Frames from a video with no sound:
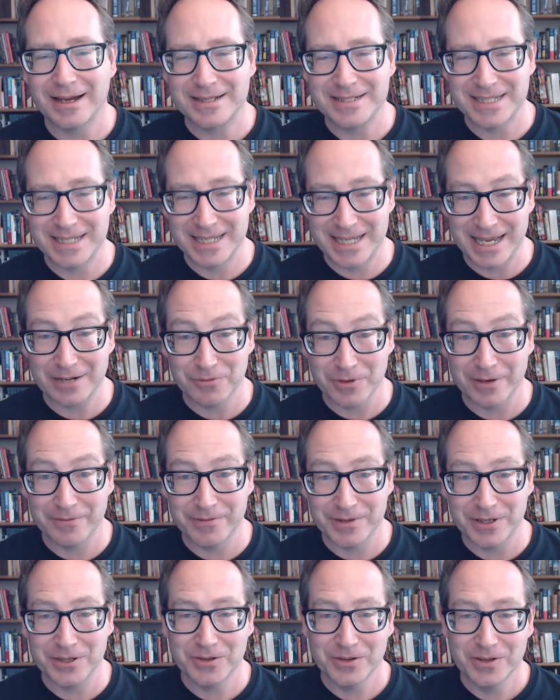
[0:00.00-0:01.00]
to get
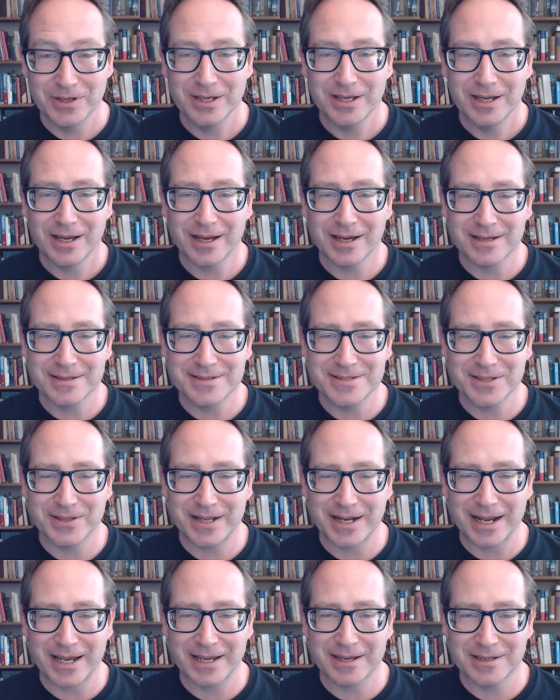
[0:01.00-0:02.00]
revenue. So
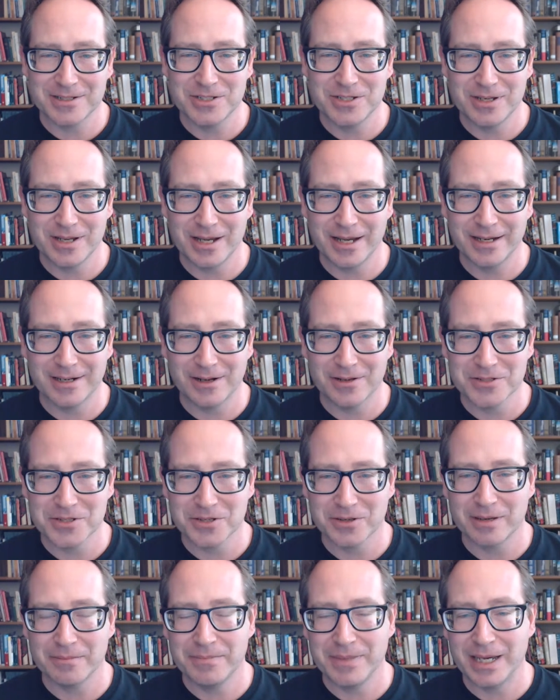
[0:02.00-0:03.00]
that I can
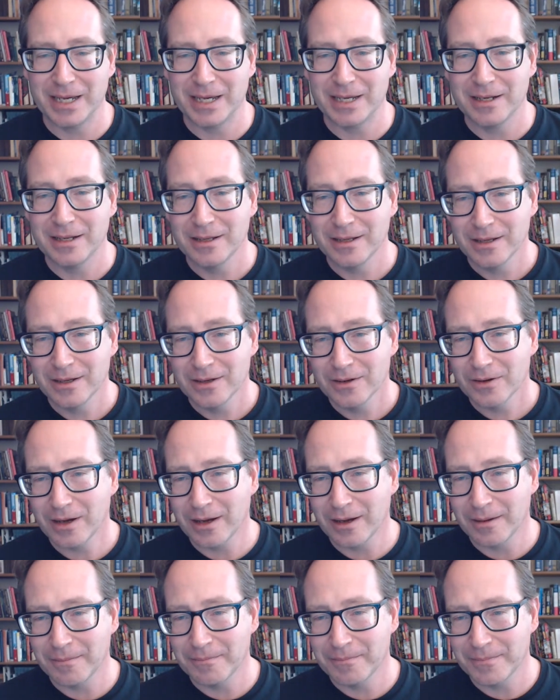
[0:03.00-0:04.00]
also get paid.
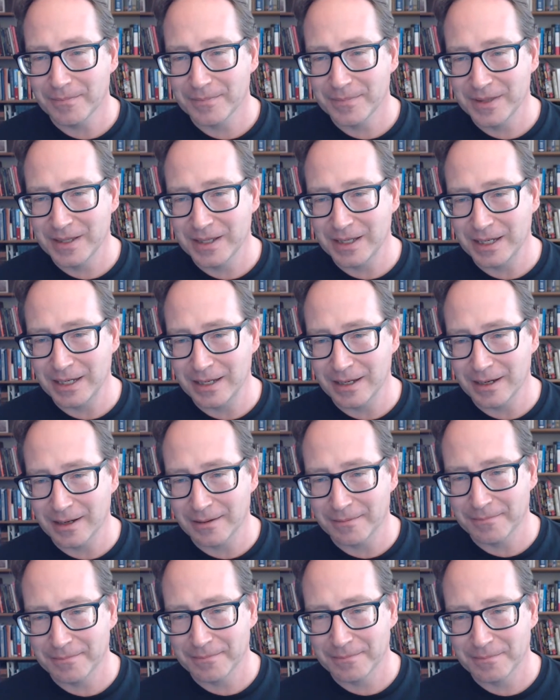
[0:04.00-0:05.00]
The
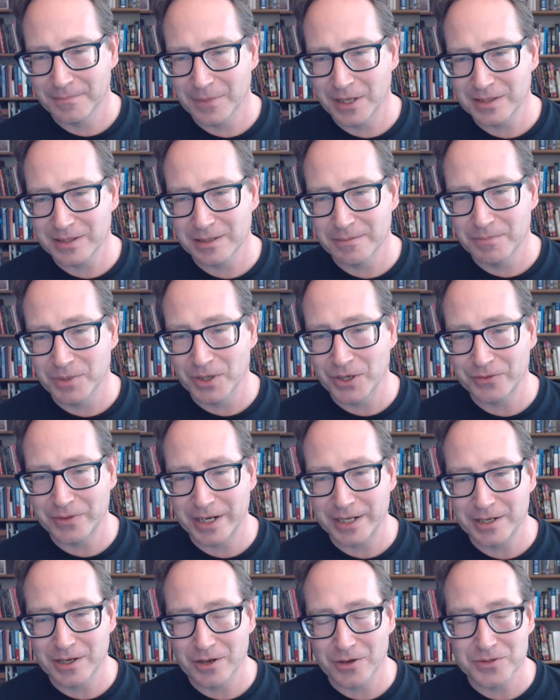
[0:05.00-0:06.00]
monthly burn
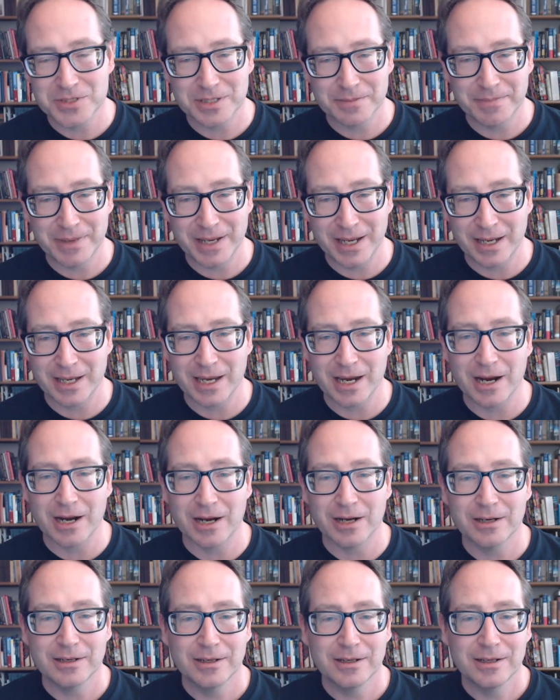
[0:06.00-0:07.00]
rate goes to paying
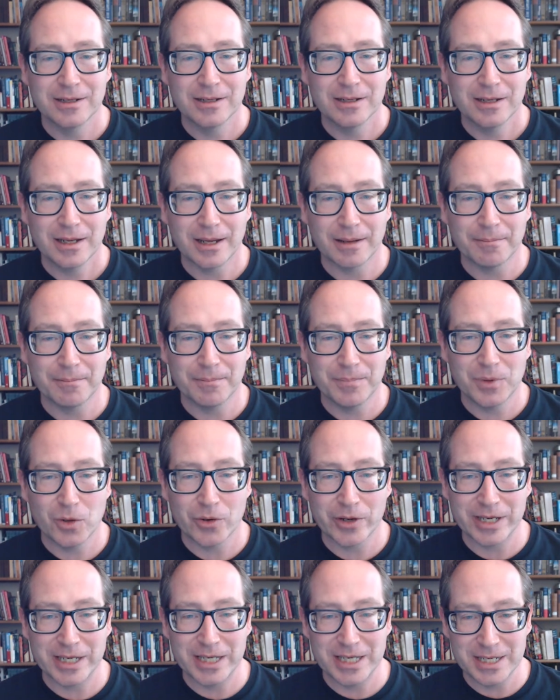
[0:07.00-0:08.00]
our
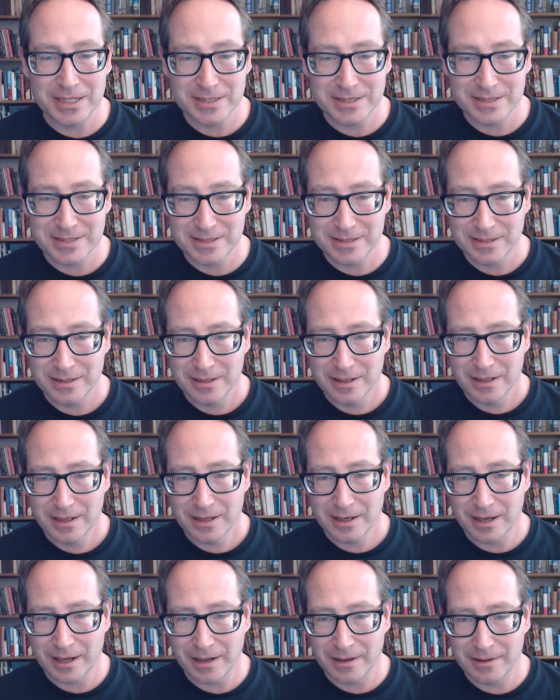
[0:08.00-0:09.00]
employees
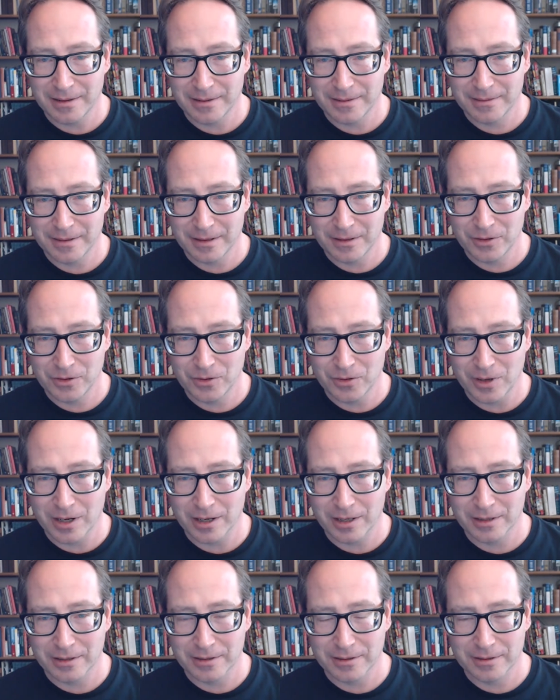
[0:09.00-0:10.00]
who
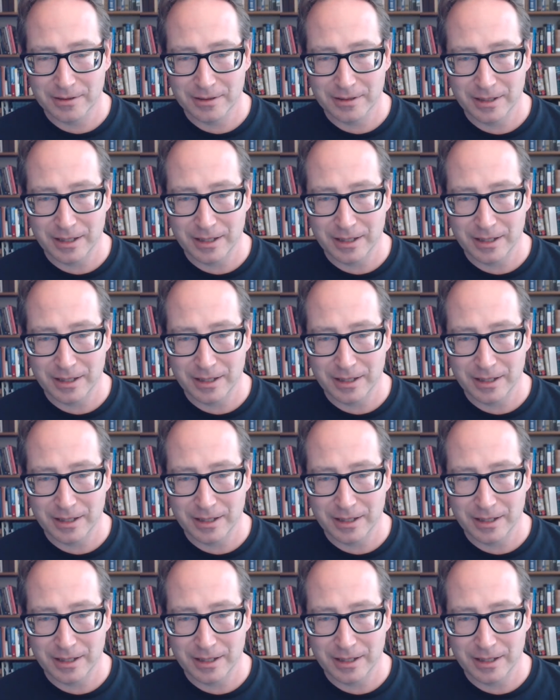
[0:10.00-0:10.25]
are